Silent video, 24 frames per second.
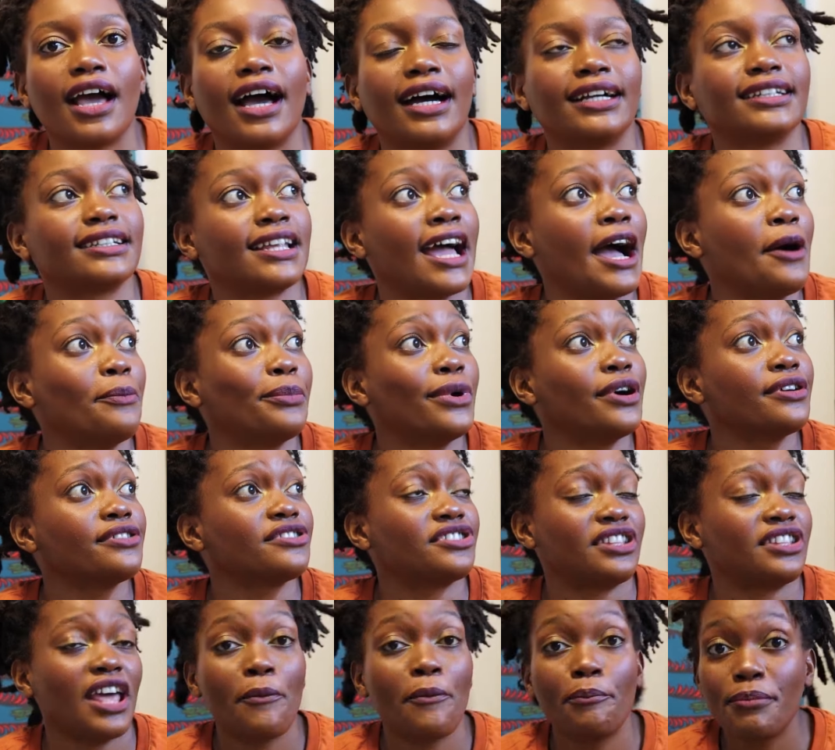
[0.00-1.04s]
And
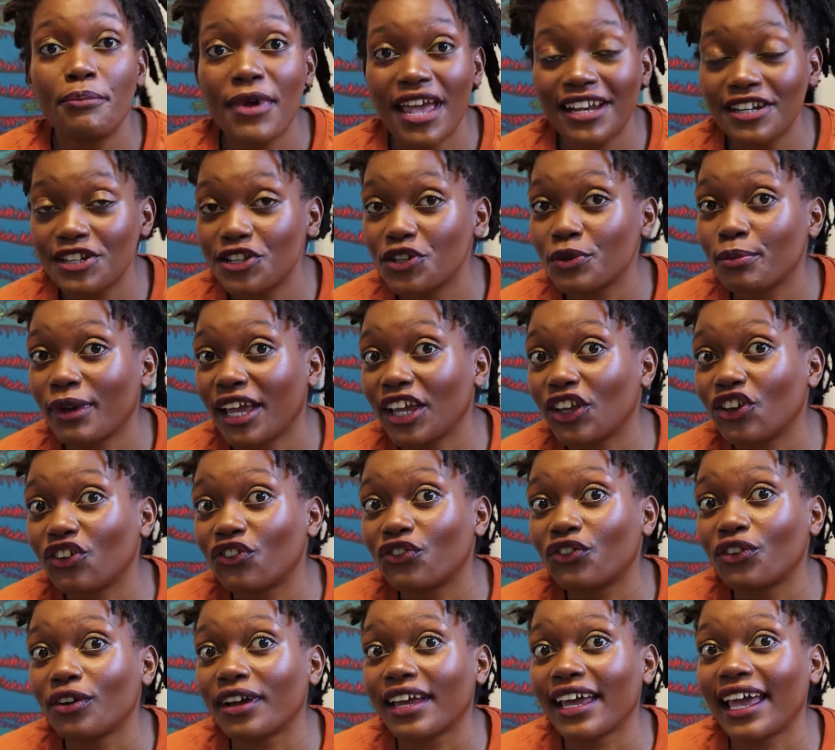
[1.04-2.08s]
tampons, they're meant to make you
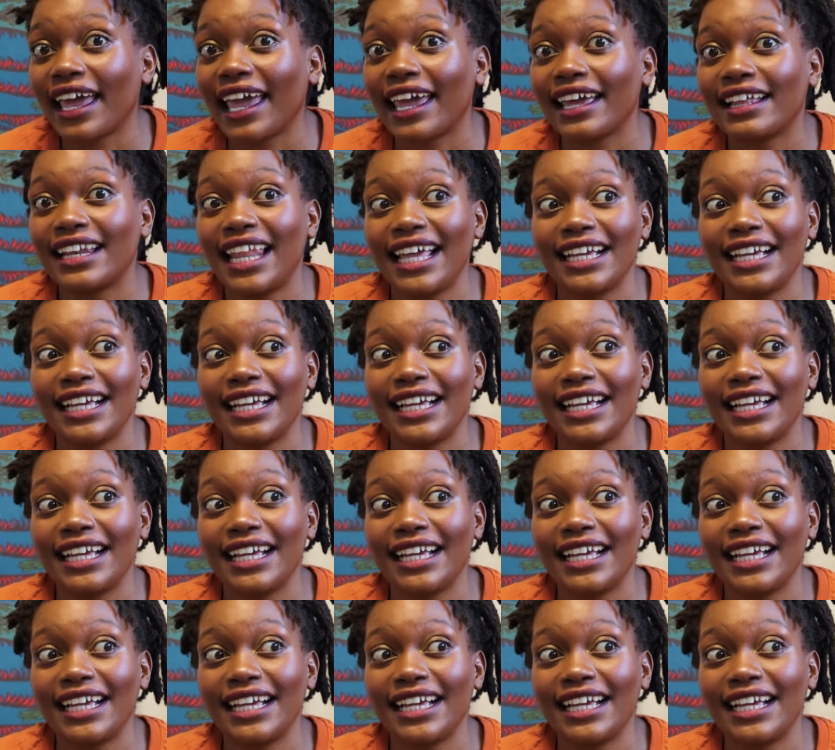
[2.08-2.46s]
forget.